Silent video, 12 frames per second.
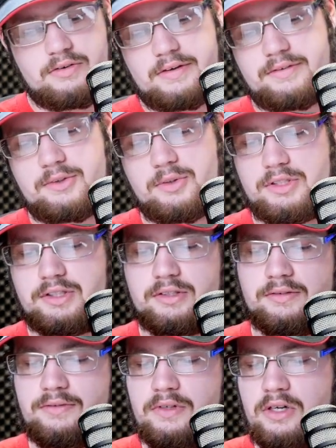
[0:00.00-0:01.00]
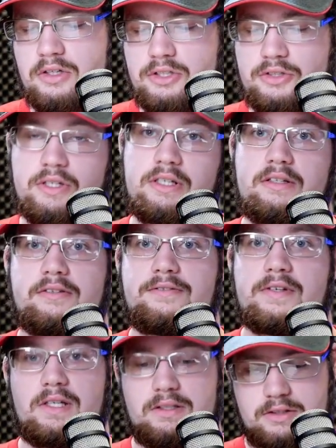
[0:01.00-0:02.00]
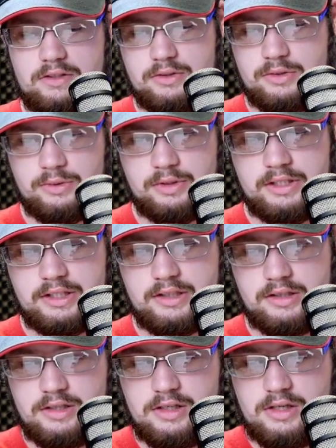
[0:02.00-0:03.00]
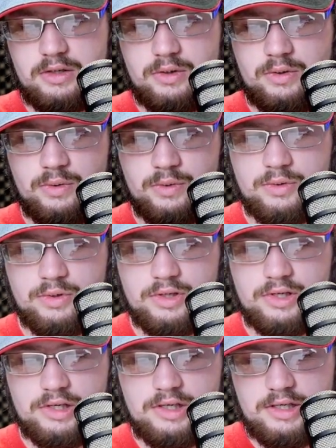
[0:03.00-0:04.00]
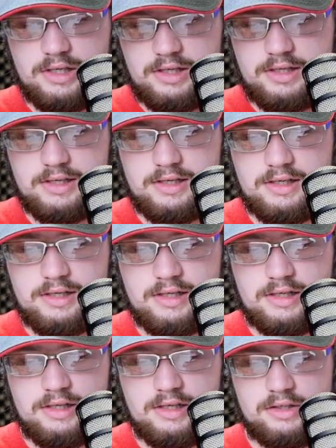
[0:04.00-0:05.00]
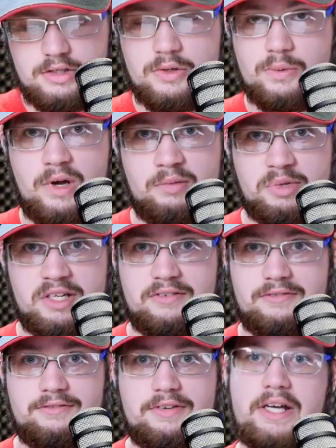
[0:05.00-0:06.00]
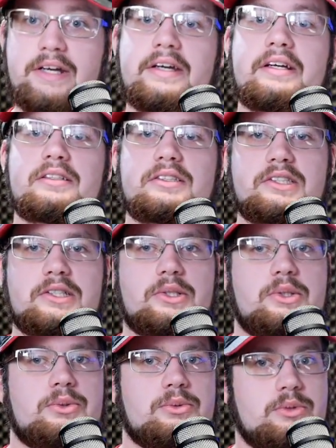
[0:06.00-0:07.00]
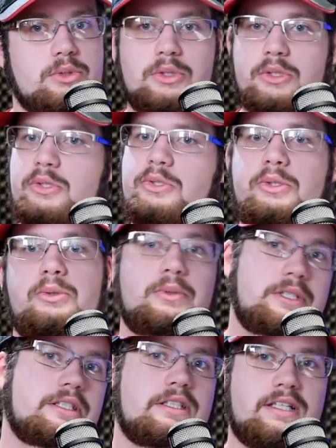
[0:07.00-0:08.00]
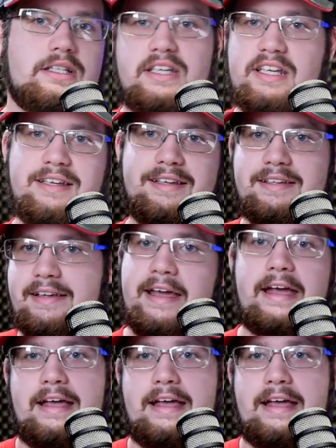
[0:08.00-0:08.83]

the choices of archery, defense, dueling, or 2-weapon fighting, so dual wielding. Yeah.